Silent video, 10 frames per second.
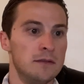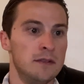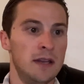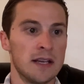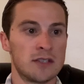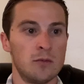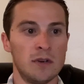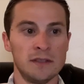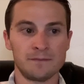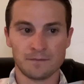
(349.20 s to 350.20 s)
Next
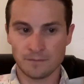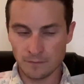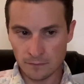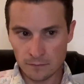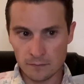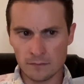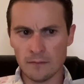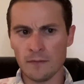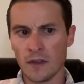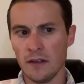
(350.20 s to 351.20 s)
one,
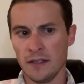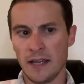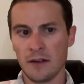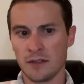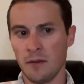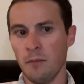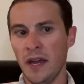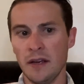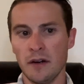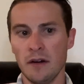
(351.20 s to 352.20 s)
this house on
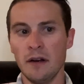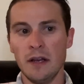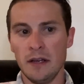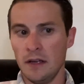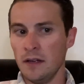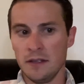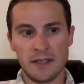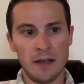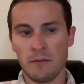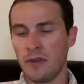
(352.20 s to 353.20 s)
Bangor,
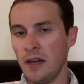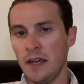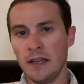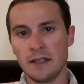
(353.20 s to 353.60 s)
same thing.